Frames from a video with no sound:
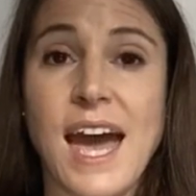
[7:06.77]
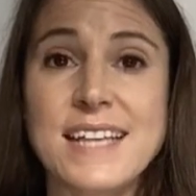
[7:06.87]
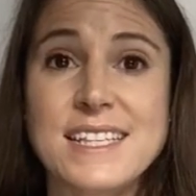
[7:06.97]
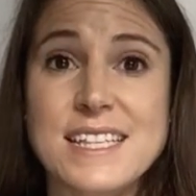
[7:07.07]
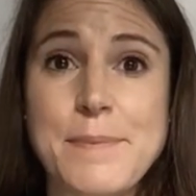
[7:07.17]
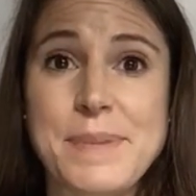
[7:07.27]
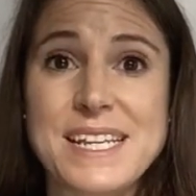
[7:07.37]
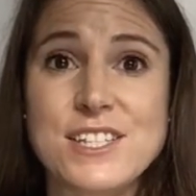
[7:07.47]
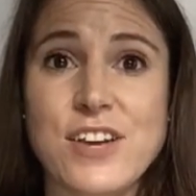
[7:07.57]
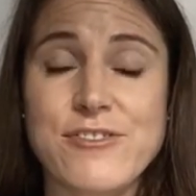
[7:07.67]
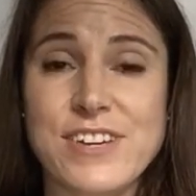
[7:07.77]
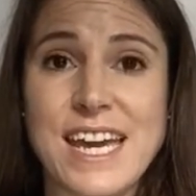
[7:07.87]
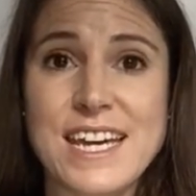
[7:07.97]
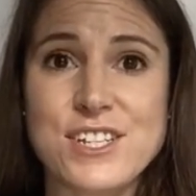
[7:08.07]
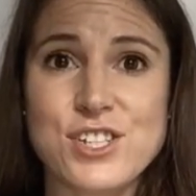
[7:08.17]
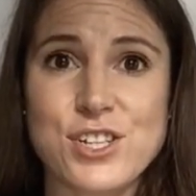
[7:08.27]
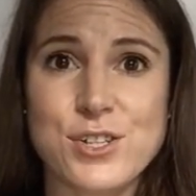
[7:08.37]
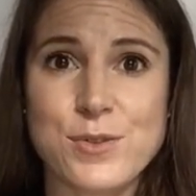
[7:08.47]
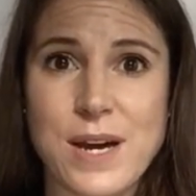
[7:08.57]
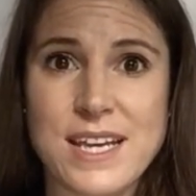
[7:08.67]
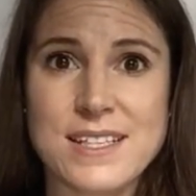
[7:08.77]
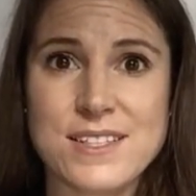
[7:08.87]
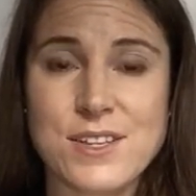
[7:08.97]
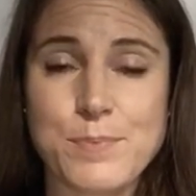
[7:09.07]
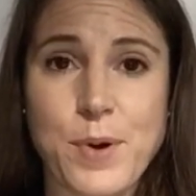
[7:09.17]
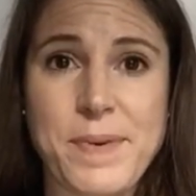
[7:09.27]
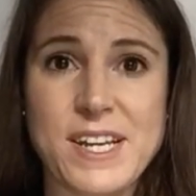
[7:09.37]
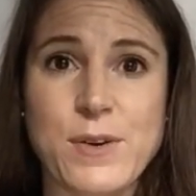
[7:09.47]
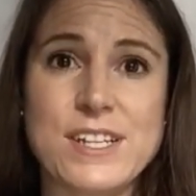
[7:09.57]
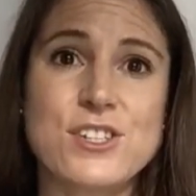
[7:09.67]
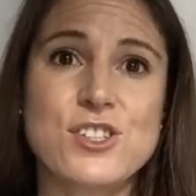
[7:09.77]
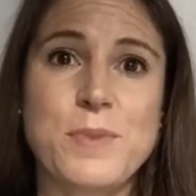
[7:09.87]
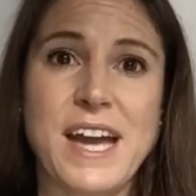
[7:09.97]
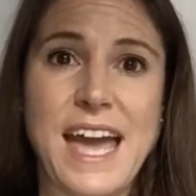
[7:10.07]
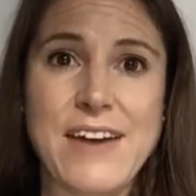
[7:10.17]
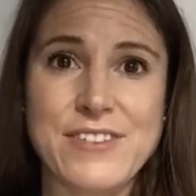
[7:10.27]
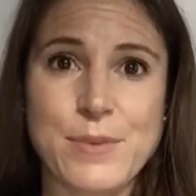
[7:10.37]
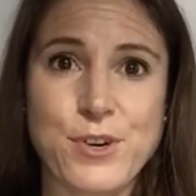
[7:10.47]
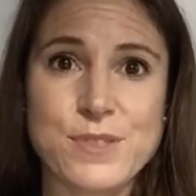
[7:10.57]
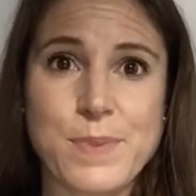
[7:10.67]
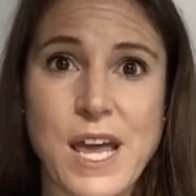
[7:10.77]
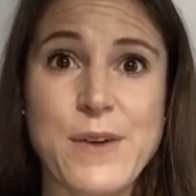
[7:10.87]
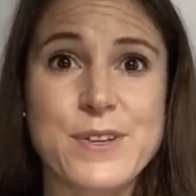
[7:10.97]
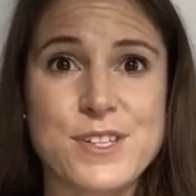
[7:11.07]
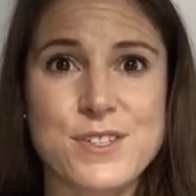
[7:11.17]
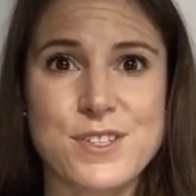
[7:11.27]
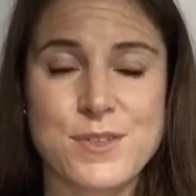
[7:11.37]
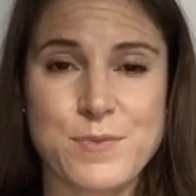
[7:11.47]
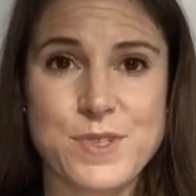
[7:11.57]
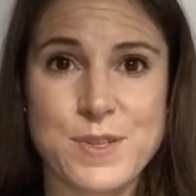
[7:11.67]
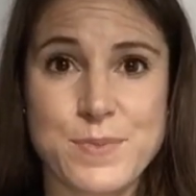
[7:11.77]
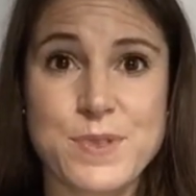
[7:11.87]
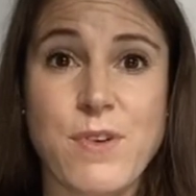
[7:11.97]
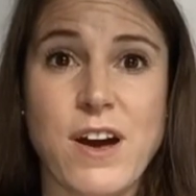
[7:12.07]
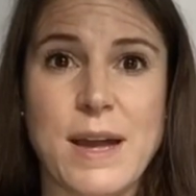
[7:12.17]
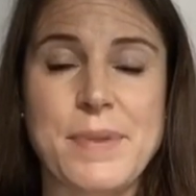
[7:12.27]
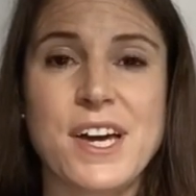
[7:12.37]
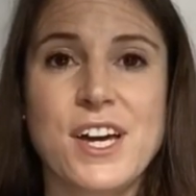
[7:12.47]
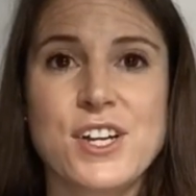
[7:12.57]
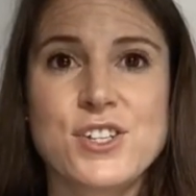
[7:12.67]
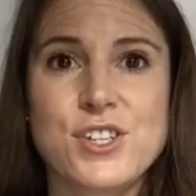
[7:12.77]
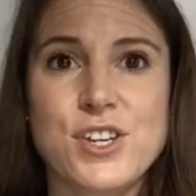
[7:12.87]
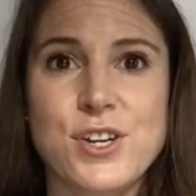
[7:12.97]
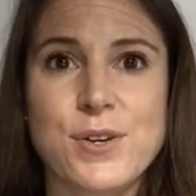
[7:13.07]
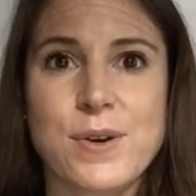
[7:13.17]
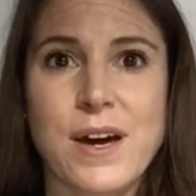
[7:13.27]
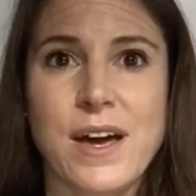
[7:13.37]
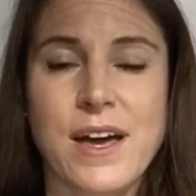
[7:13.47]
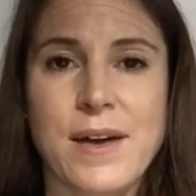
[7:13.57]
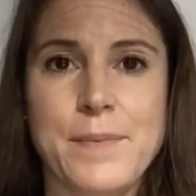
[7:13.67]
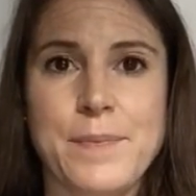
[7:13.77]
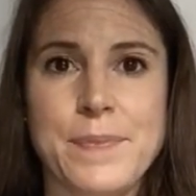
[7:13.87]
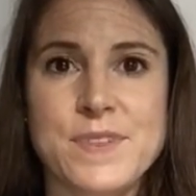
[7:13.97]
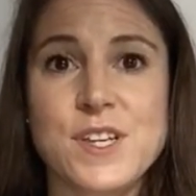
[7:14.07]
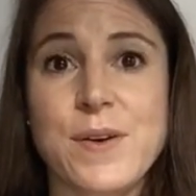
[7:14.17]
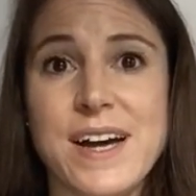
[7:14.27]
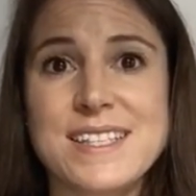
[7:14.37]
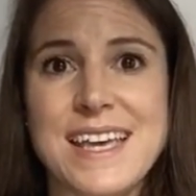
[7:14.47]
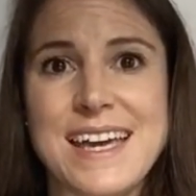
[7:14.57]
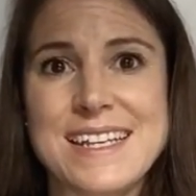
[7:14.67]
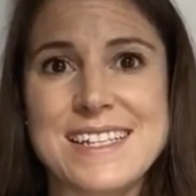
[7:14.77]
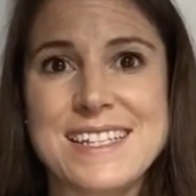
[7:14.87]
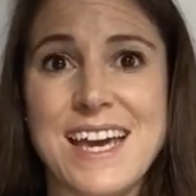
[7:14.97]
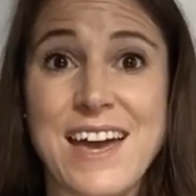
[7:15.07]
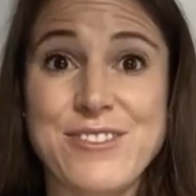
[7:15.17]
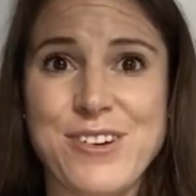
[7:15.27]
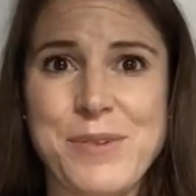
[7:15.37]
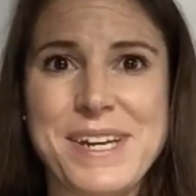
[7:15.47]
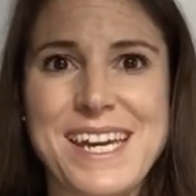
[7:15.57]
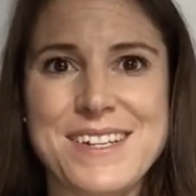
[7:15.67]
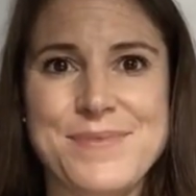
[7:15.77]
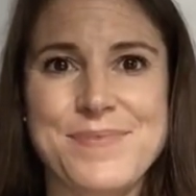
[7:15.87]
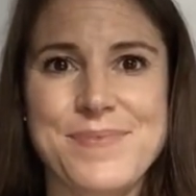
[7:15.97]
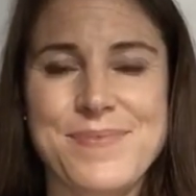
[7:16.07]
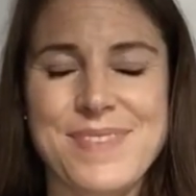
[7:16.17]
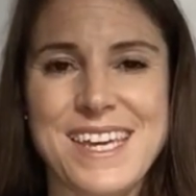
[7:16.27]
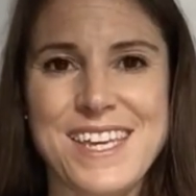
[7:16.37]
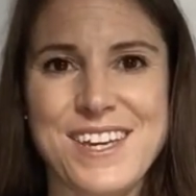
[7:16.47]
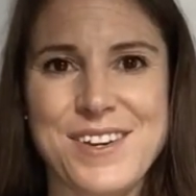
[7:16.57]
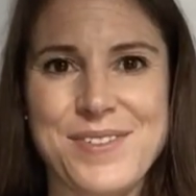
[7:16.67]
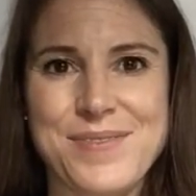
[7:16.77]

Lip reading: As I said, please don't forget to pop any questions you might have in the box below, and to subscribe to us, and have a great weekend. Thank you.